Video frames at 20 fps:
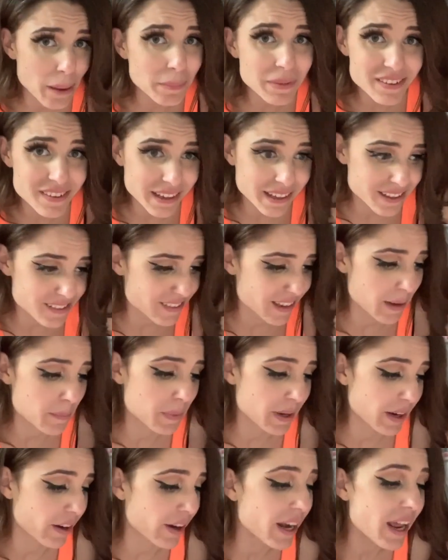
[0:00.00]
a second time
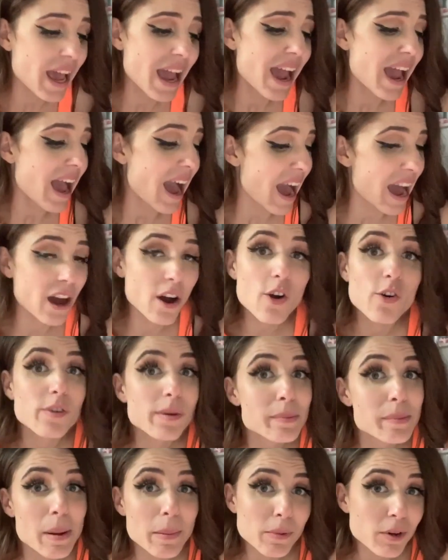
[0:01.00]
parent. I don't
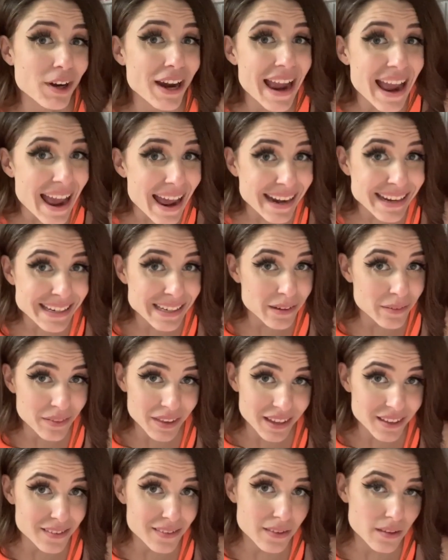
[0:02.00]
remember any of
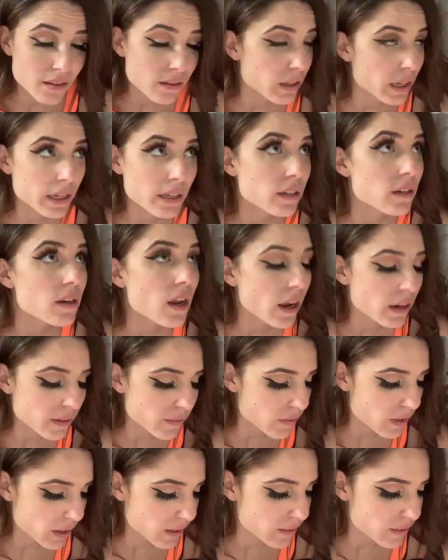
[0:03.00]
this, like none
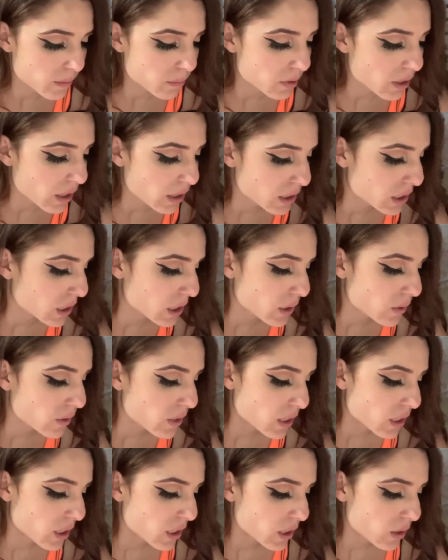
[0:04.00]
of this. I'm telling you,
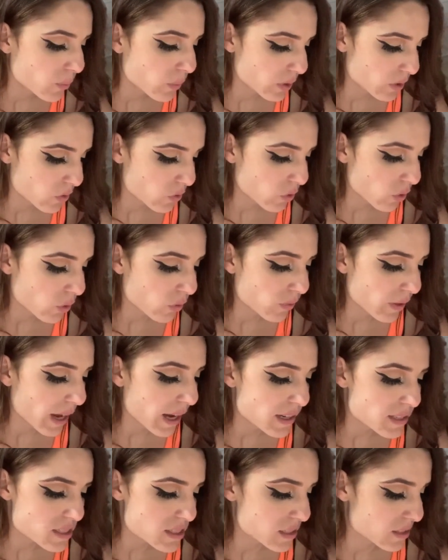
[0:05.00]
went so
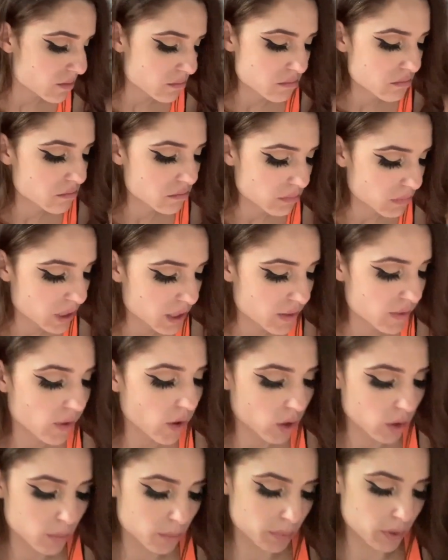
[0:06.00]
fast and it's
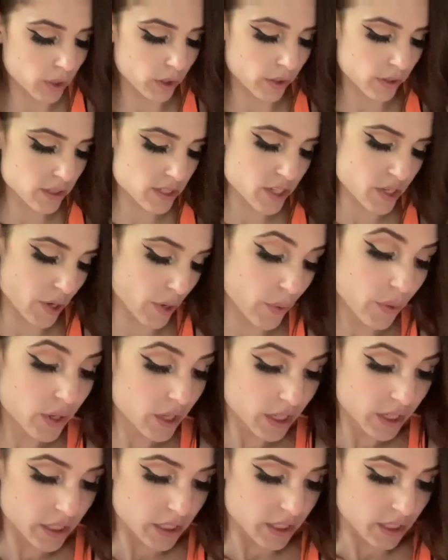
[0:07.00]
all a blur. So
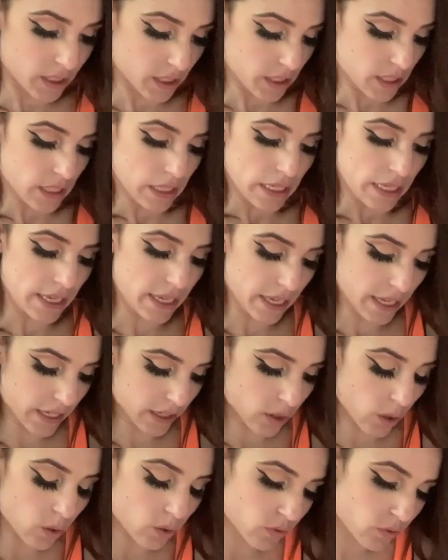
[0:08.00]

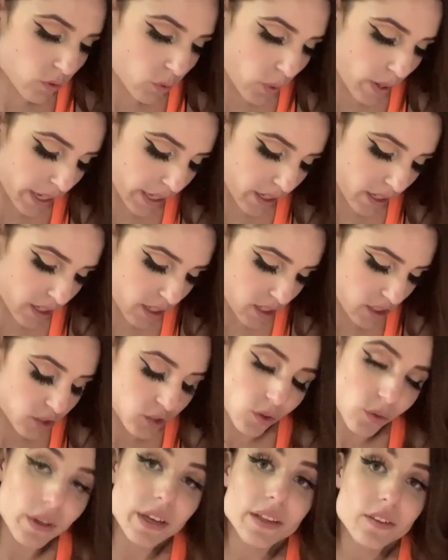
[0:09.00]
it goes quick.
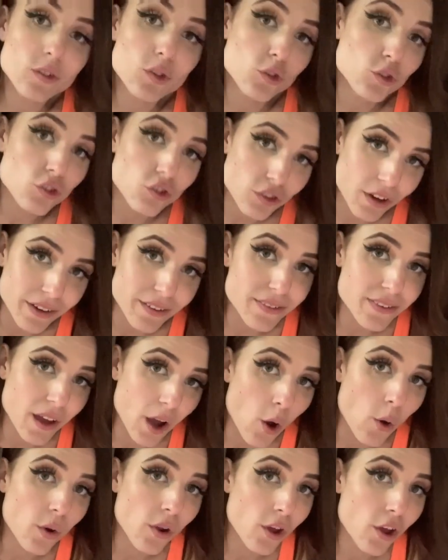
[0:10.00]
Don't get too stressed
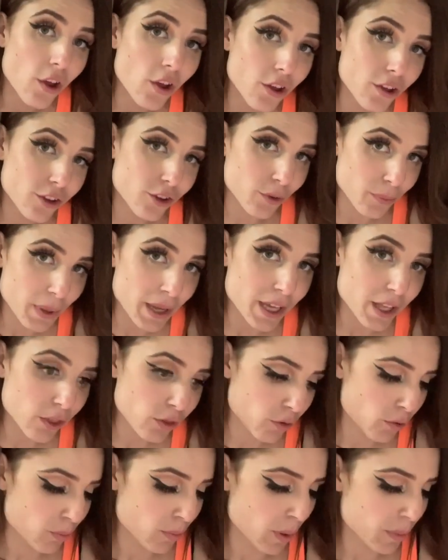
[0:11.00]
out. You'll make it
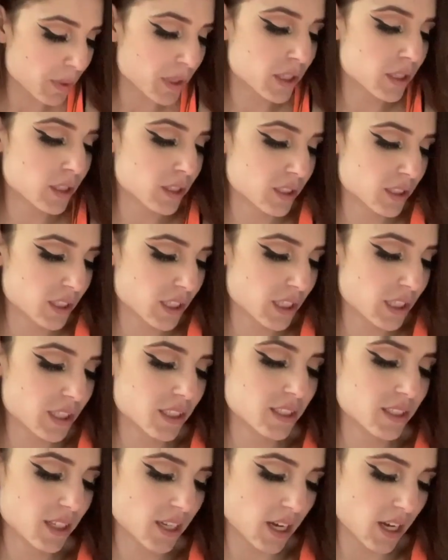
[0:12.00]
through, Mama.
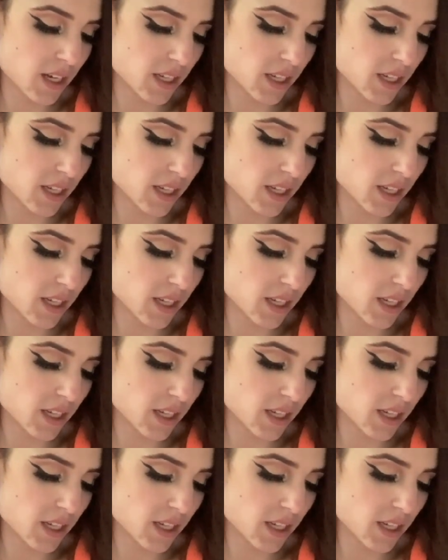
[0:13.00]
And